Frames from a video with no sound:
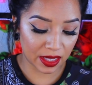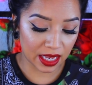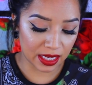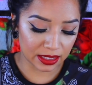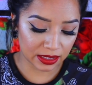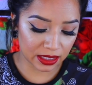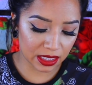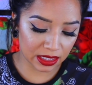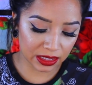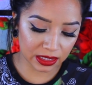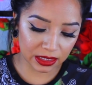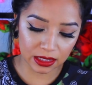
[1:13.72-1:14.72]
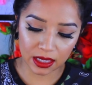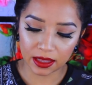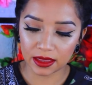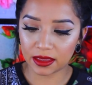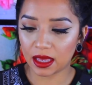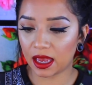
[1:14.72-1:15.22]
is this
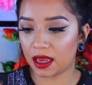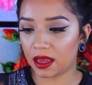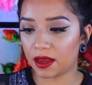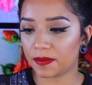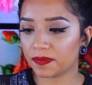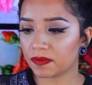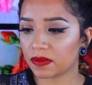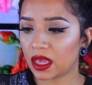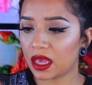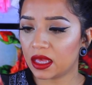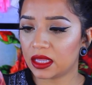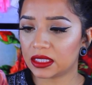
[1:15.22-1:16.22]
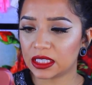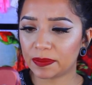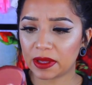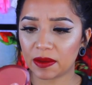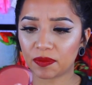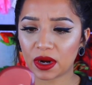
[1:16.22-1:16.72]
thing. This is
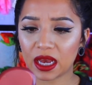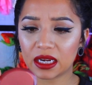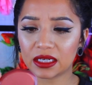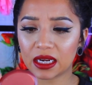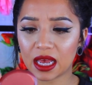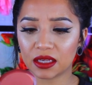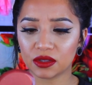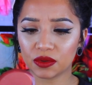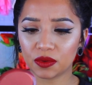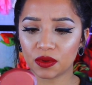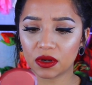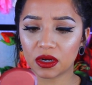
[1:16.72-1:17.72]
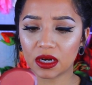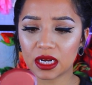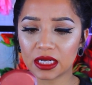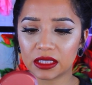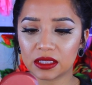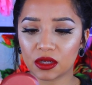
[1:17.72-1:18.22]
by the brand Eslor.
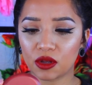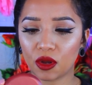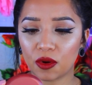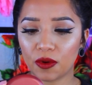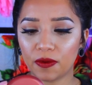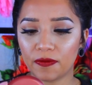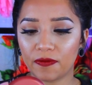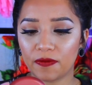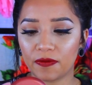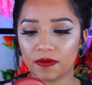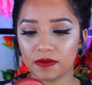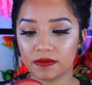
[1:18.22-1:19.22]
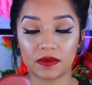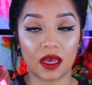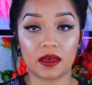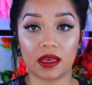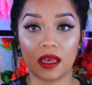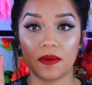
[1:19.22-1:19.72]
It's
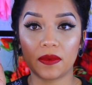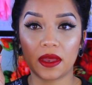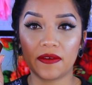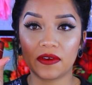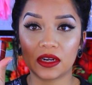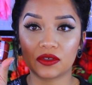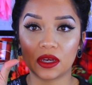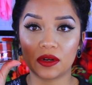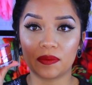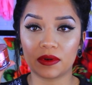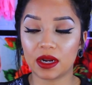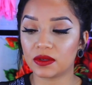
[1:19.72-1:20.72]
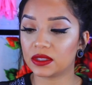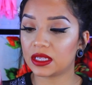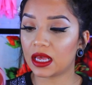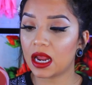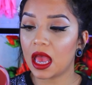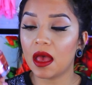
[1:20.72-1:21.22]
okay, I'm not even gonna try to pronounce
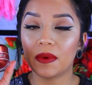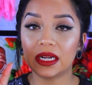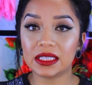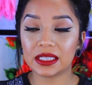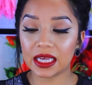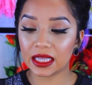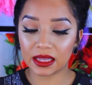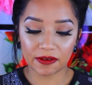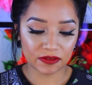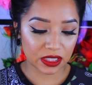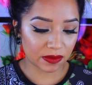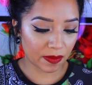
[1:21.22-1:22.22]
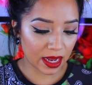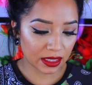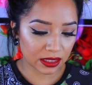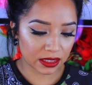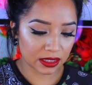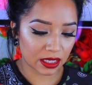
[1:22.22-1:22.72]
that, but it's a lifting
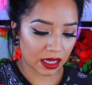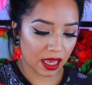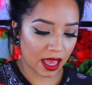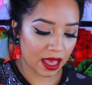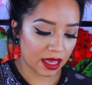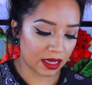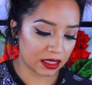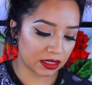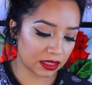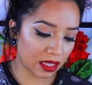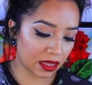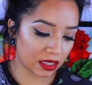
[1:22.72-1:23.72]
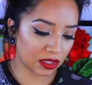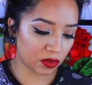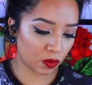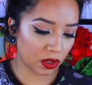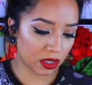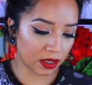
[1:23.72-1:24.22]
mask, and this
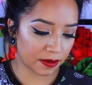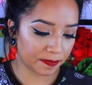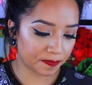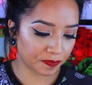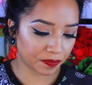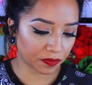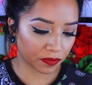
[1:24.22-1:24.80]
one